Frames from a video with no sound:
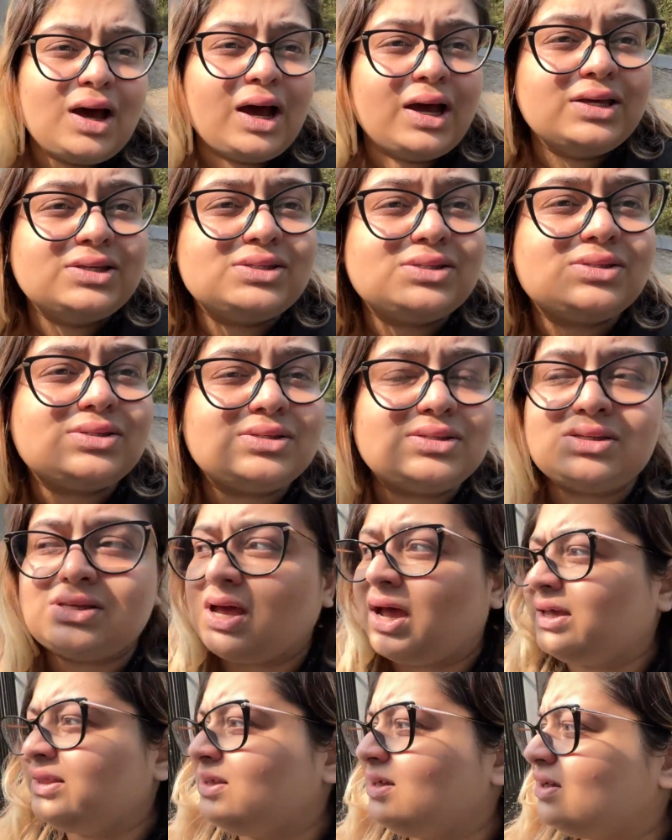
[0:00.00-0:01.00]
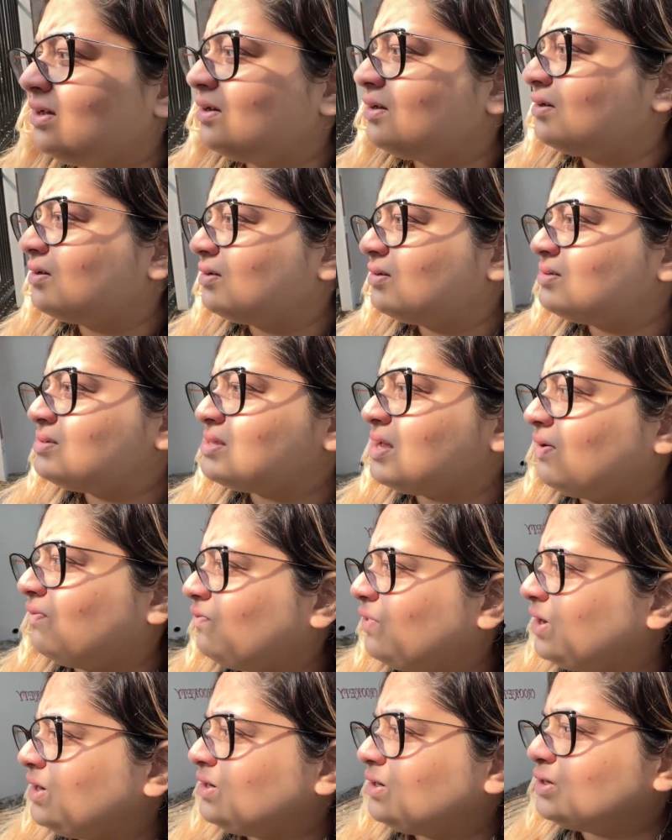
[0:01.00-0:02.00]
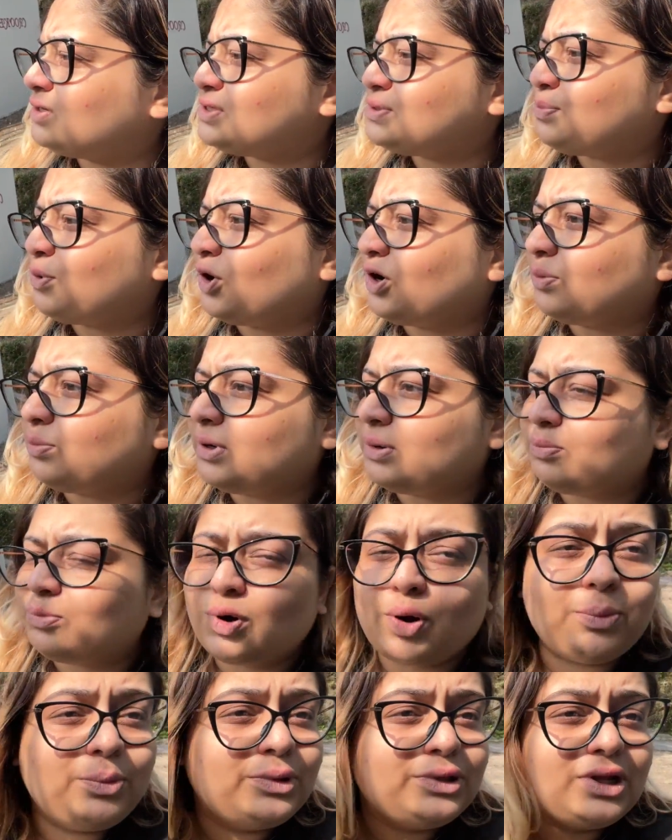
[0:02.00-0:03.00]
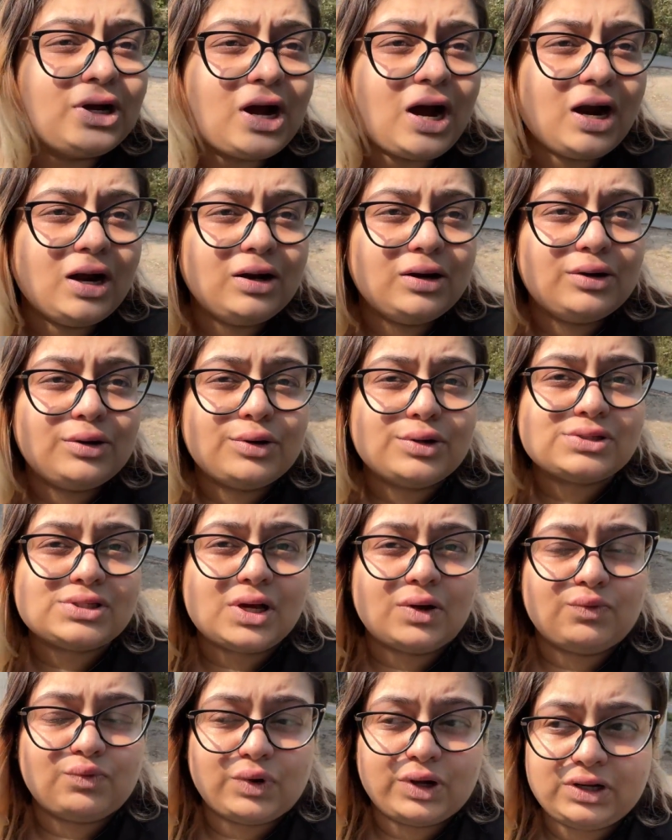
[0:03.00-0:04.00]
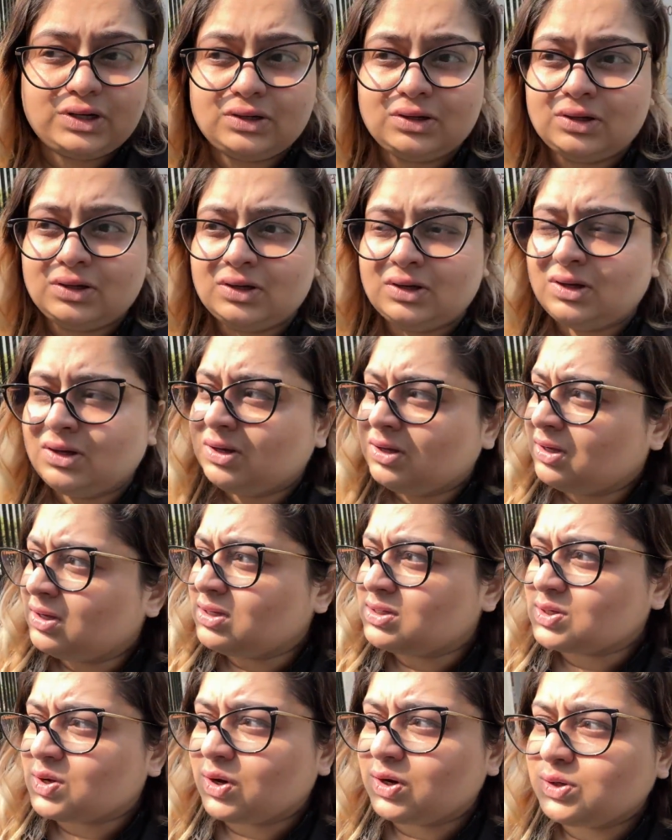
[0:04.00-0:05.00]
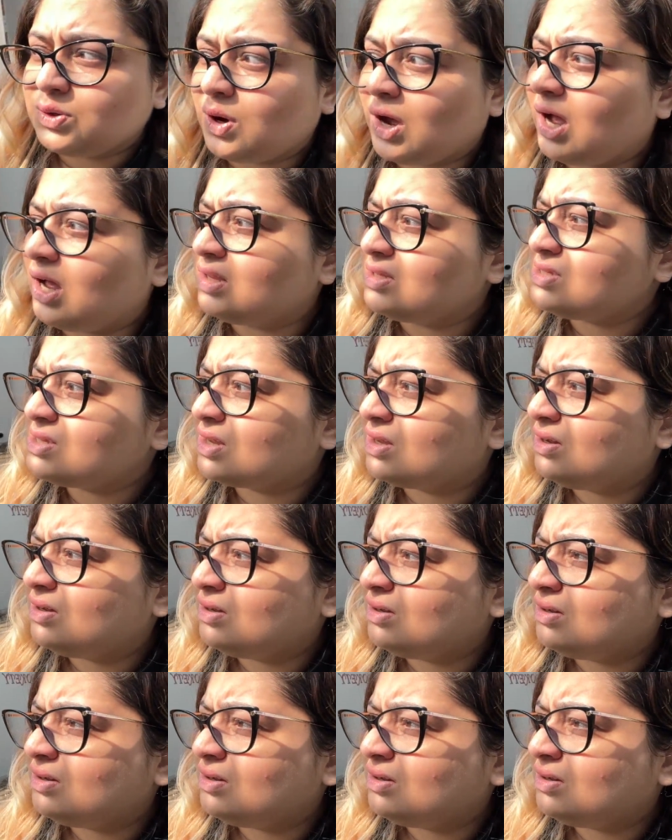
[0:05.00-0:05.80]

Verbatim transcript: I think someone did spot me, probably the gardener or someone. He's gone to ask.